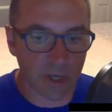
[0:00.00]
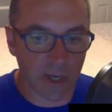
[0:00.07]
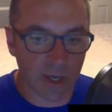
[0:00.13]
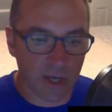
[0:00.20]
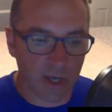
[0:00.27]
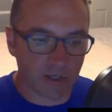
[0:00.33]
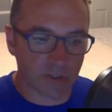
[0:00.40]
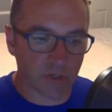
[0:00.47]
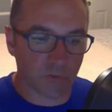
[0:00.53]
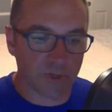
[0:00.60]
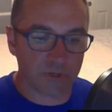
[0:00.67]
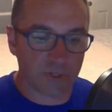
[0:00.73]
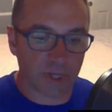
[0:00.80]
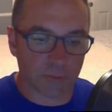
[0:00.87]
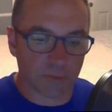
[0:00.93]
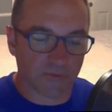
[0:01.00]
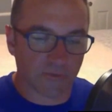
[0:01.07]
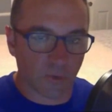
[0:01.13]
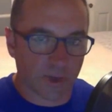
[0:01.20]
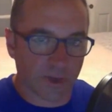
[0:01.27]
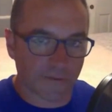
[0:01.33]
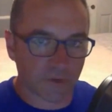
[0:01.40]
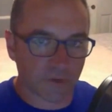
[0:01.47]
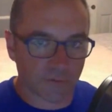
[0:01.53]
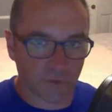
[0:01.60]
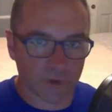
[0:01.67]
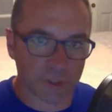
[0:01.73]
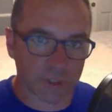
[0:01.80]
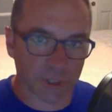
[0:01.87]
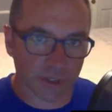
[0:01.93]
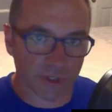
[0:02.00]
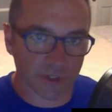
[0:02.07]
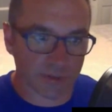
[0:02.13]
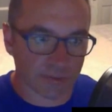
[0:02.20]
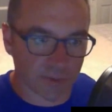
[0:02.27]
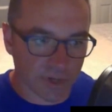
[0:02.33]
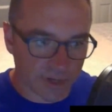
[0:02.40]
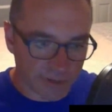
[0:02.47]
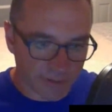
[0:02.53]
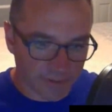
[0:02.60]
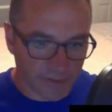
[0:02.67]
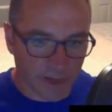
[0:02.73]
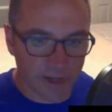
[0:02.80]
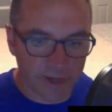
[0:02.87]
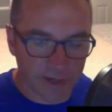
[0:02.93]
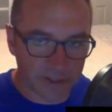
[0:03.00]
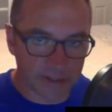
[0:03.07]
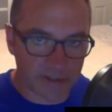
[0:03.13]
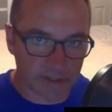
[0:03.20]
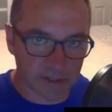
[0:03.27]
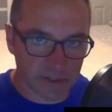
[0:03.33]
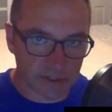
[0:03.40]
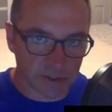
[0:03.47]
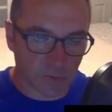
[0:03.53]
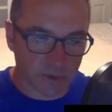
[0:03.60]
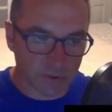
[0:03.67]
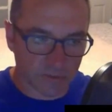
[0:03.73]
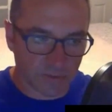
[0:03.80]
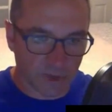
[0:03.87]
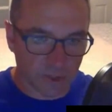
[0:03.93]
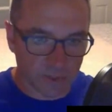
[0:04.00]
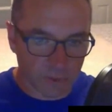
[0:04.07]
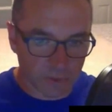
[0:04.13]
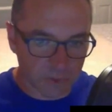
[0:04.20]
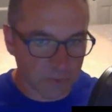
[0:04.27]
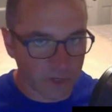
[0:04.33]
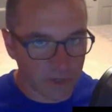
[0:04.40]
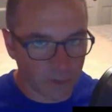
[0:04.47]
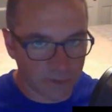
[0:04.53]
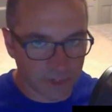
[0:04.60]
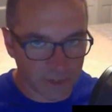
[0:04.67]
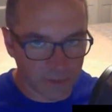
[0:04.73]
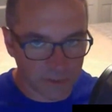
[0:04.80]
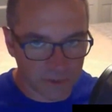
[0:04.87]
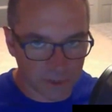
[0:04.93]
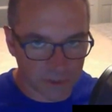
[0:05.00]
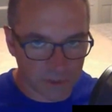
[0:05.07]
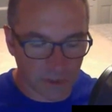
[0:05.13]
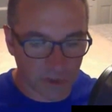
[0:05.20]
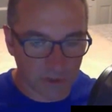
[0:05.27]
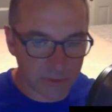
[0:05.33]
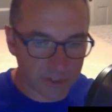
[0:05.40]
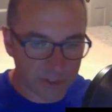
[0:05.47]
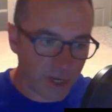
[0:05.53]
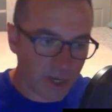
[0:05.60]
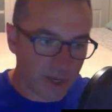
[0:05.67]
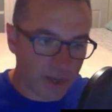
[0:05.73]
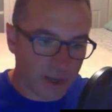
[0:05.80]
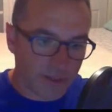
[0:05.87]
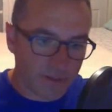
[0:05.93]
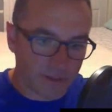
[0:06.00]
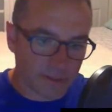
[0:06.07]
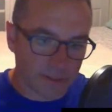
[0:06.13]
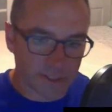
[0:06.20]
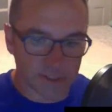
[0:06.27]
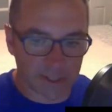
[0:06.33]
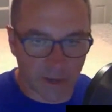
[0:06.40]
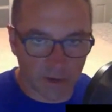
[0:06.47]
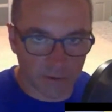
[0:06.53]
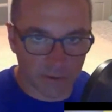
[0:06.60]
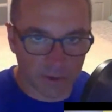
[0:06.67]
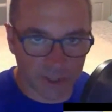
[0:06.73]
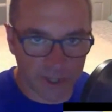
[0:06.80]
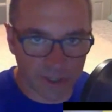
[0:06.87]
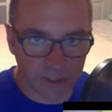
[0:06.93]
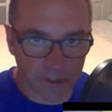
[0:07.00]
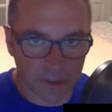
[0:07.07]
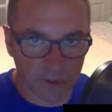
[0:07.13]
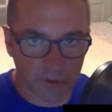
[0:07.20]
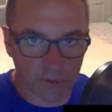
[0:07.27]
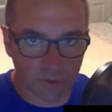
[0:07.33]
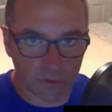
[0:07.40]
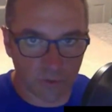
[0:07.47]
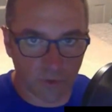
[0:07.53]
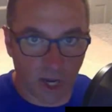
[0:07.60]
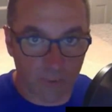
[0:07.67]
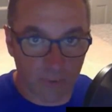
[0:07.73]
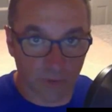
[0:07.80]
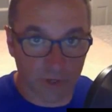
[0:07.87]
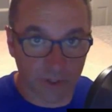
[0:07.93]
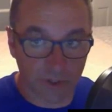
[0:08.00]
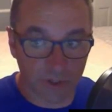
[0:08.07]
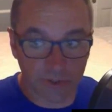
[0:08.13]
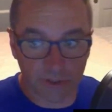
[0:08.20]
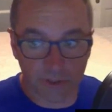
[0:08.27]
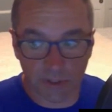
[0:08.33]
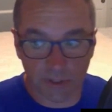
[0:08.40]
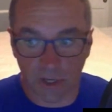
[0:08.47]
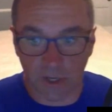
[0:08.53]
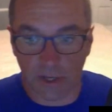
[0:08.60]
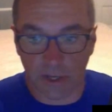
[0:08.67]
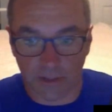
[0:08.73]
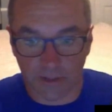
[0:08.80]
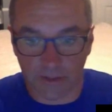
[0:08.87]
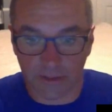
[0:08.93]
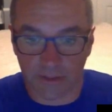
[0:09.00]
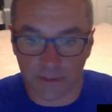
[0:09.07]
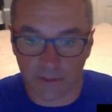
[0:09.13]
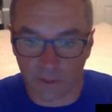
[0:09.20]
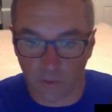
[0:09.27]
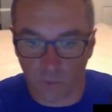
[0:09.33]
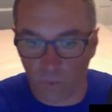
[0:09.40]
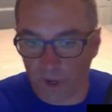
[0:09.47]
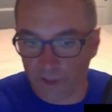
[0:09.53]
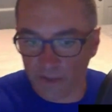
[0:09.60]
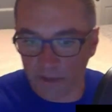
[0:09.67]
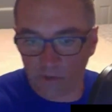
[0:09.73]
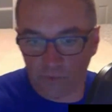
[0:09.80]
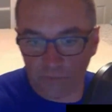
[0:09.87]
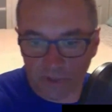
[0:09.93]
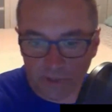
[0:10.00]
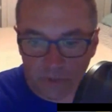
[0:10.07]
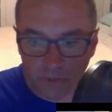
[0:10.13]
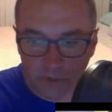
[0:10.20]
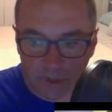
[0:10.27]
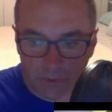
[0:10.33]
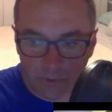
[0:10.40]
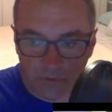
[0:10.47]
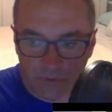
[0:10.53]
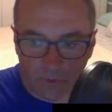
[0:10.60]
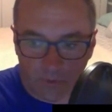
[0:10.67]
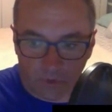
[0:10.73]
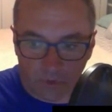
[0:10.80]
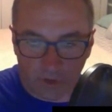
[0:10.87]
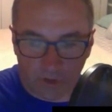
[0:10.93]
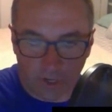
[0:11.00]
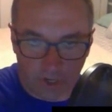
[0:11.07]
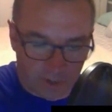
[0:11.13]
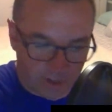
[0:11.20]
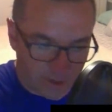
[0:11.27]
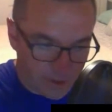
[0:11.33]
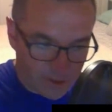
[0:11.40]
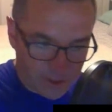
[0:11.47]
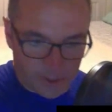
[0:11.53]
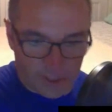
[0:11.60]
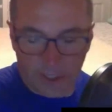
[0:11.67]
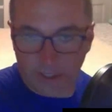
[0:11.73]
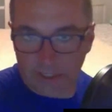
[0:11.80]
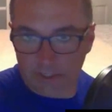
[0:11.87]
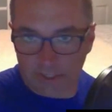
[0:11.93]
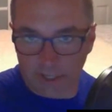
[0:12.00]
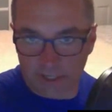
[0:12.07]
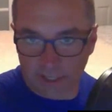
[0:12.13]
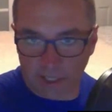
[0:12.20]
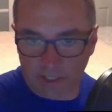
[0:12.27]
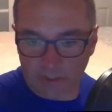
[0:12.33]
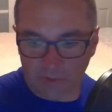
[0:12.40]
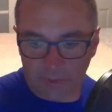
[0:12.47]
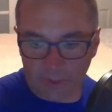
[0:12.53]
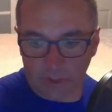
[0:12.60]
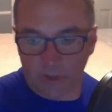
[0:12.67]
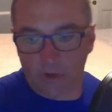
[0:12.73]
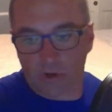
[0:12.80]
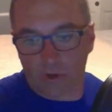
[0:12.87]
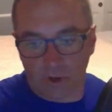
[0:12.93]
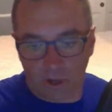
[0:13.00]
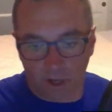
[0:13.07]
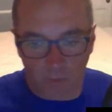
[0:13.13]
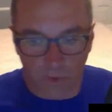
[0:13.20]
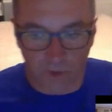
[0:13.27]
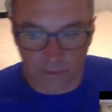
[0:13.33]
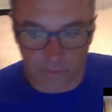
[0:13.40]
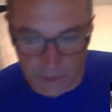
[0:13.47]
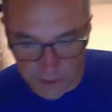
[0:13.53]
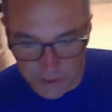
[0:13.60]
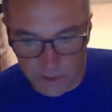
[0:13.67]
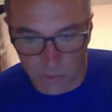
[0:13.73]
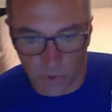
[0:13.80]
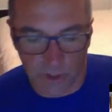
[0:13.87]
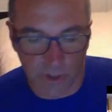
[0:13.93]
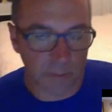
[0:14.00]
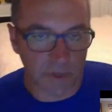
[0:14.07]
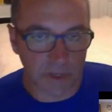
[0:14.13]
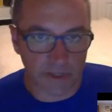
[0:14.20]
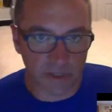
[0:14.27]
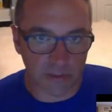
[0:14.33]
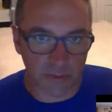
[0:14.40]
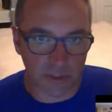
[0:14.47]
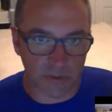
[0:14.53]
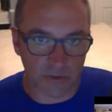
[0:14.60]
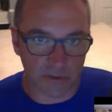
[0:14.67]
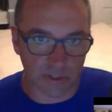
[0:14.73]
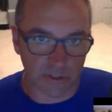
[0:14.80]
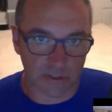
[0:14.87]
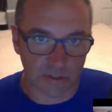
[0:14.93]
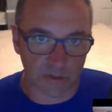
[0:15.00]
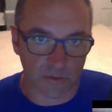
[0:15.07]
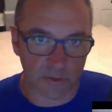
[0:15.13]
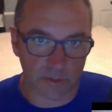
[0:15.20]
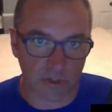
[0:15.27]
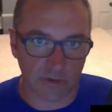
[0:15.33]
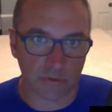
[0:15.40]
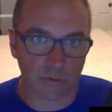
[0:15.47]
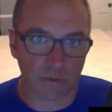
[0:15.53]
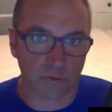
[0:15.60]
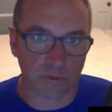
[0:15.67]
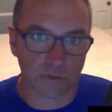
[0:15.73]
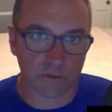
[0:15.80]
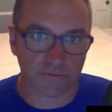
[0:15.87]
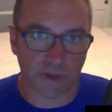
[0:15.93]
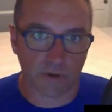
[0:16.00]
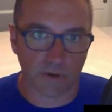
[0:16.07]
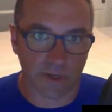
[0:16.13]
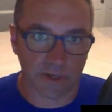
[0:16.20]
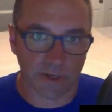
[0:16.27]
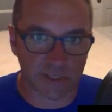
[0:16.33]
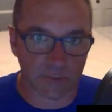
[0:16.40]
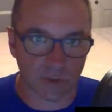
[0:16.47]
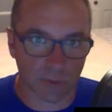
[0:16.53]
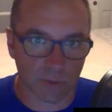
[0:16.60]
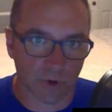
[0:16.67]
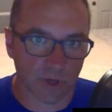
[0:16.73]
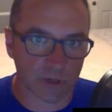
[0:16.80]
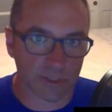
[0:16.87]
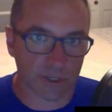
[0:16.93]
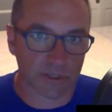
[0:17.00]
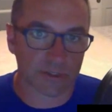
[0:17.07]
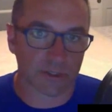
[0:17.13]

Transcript: So we do that before and after for each section. Kind of define it. This is what developers mean when they use these terms, and then this is how it relates to operations. And the way that you've been doing it before is this. That sounds familiar? Okay, well, this is what it means to be using this new set of tools to follow that similar process.